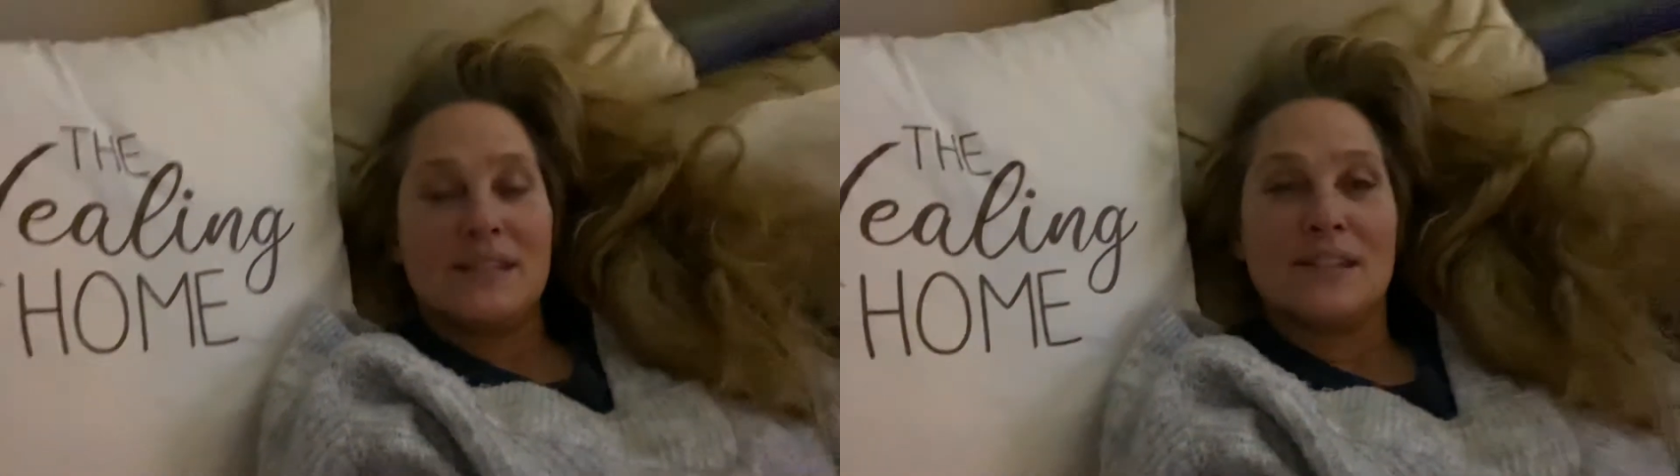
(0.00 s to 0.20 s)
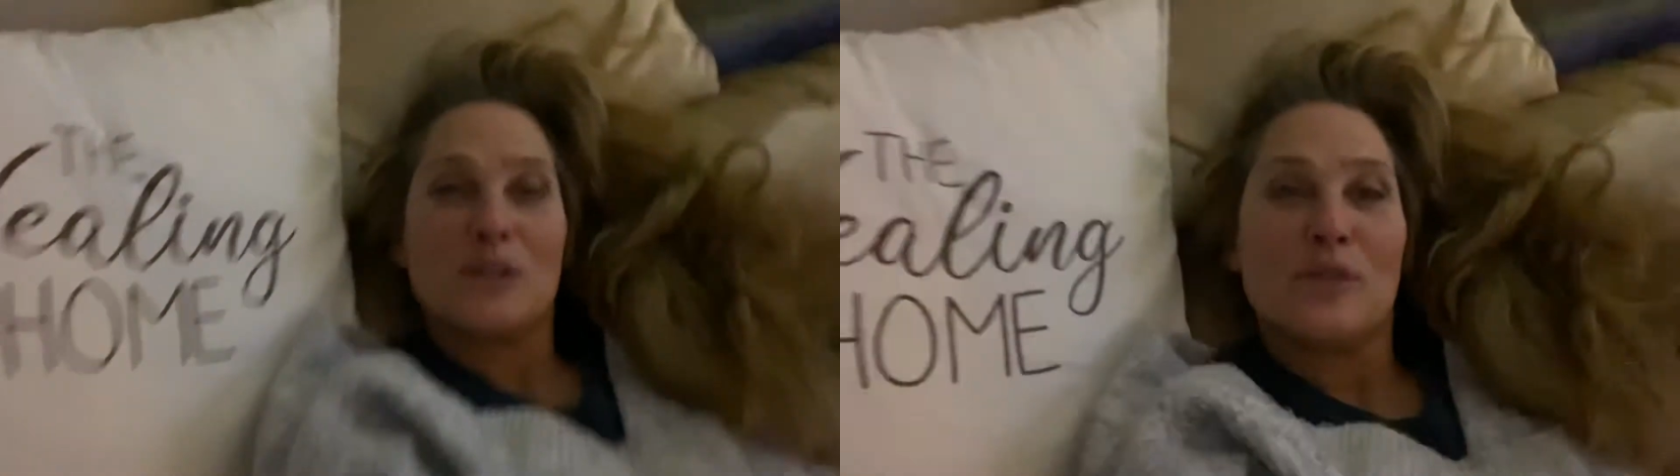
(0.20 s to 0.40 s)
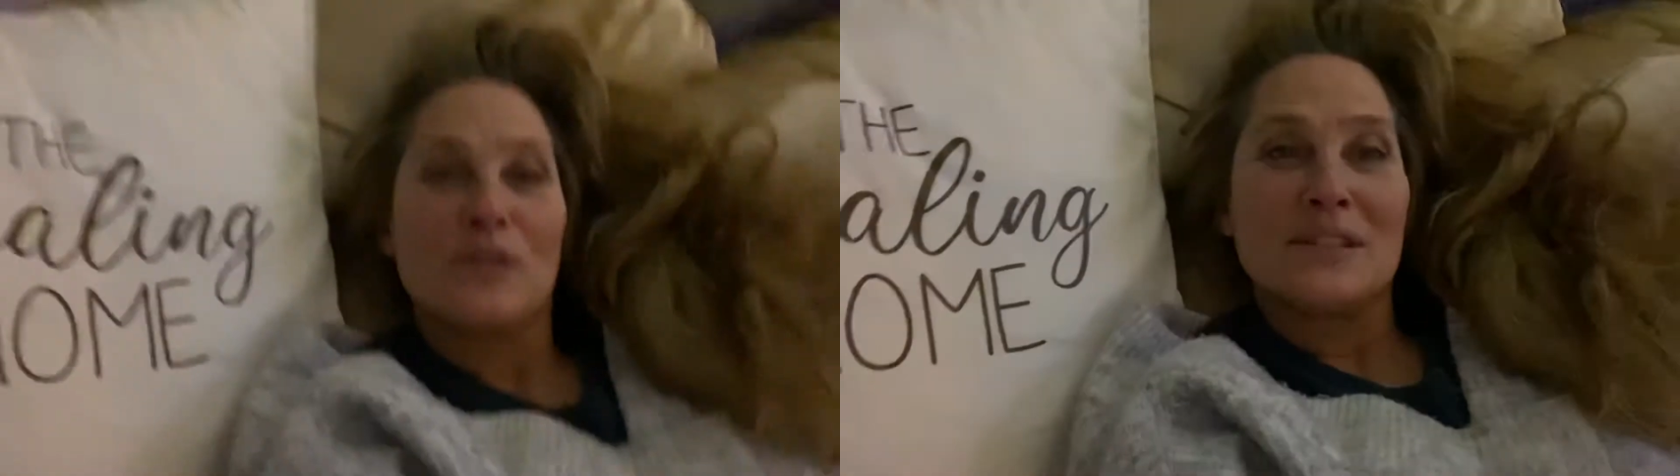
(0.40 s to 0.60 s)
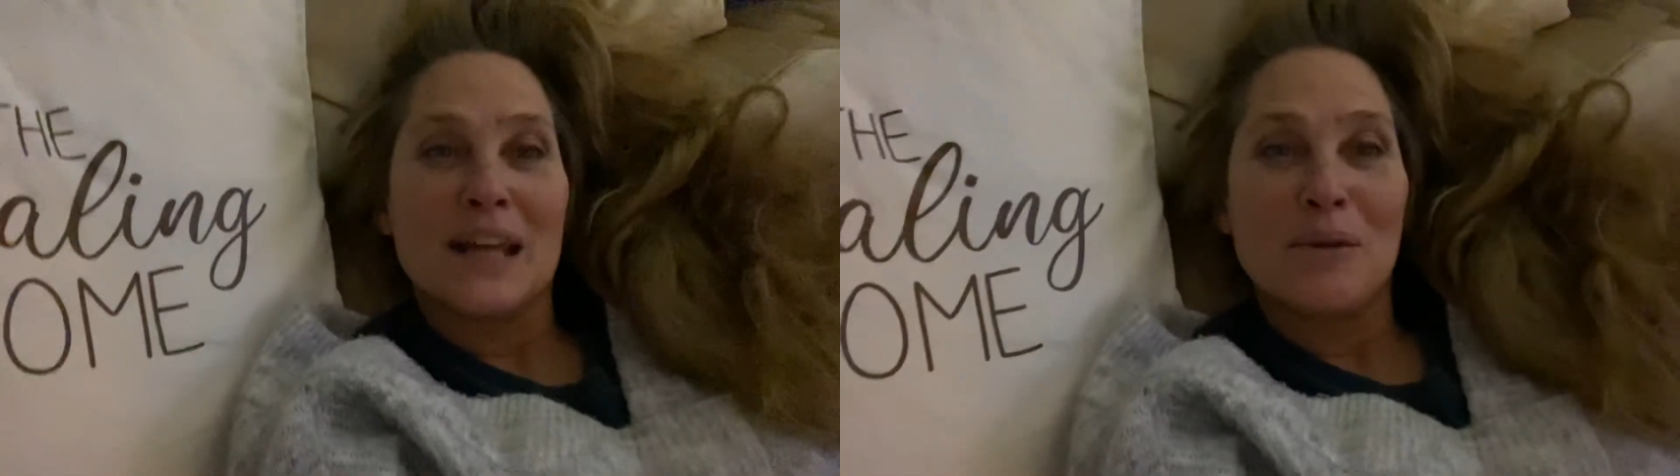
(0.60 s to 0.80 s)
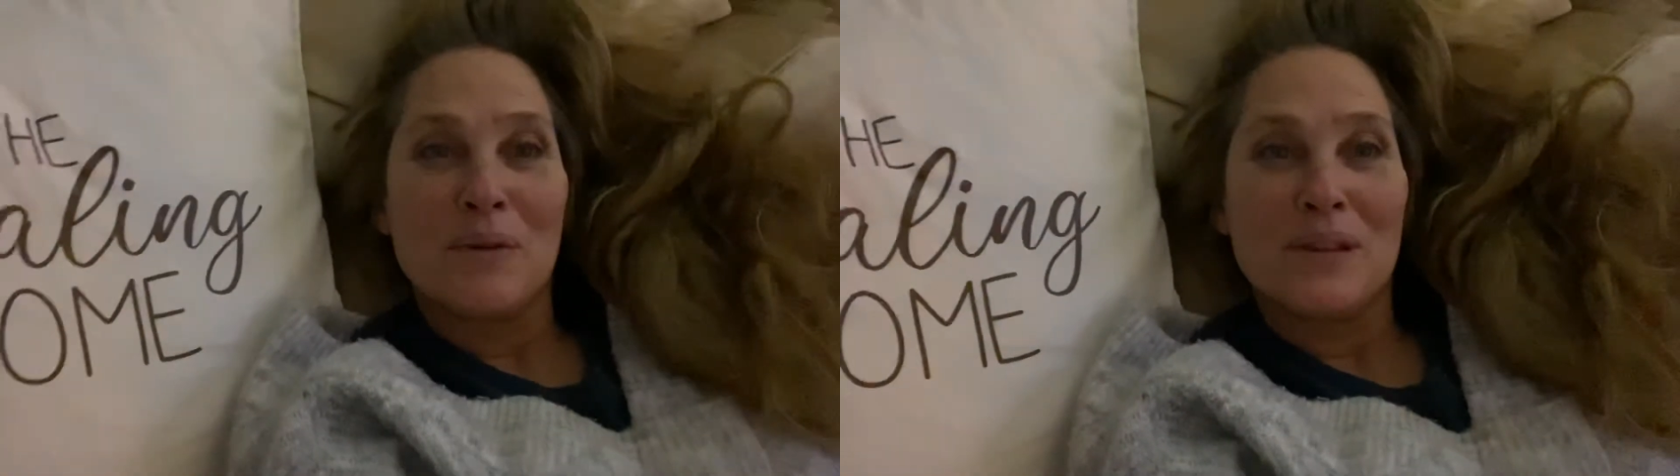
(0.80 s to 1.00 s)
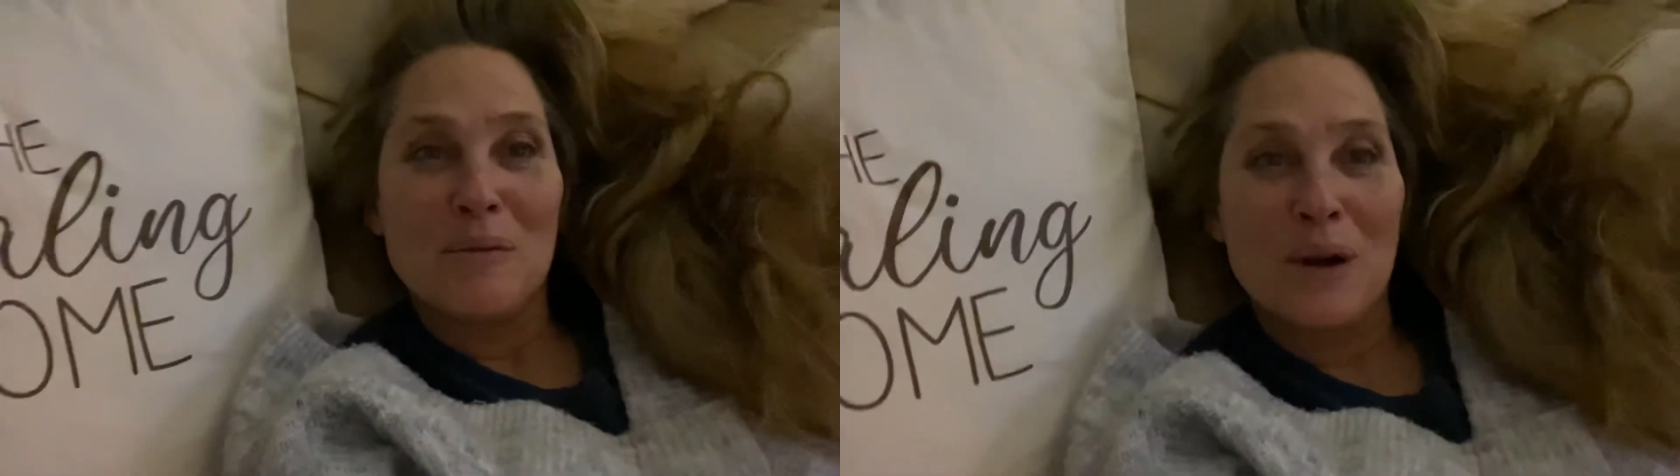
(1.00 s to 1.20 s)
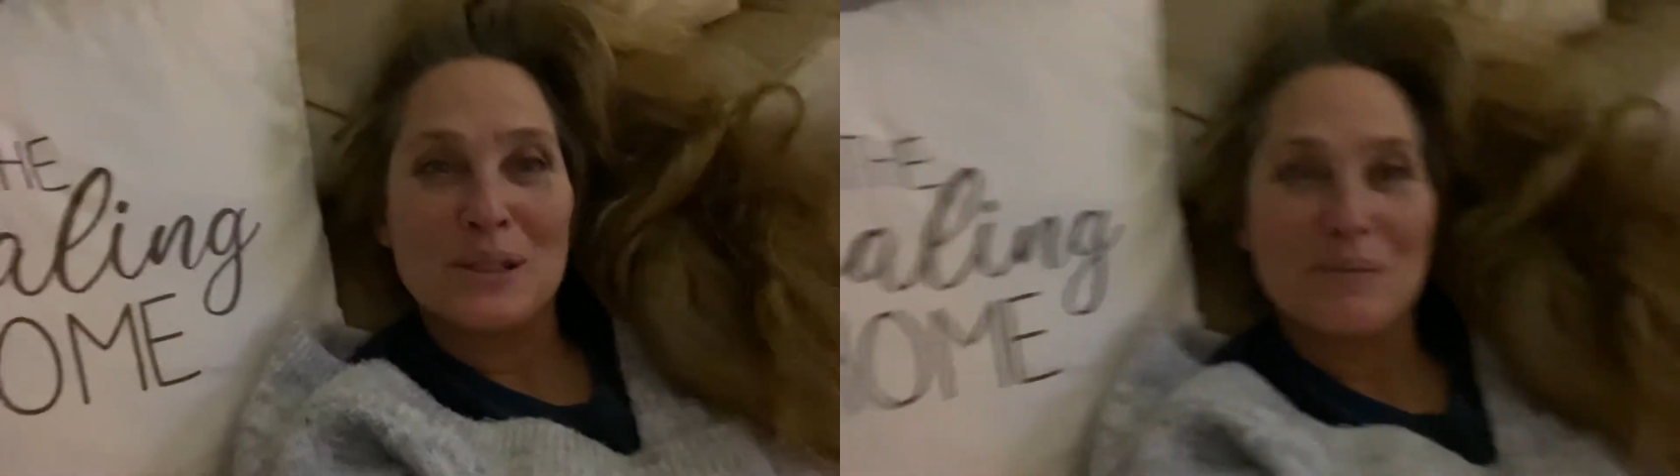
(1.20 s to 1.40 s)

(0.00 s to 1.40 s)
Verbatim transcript: So if there's anyone that wants me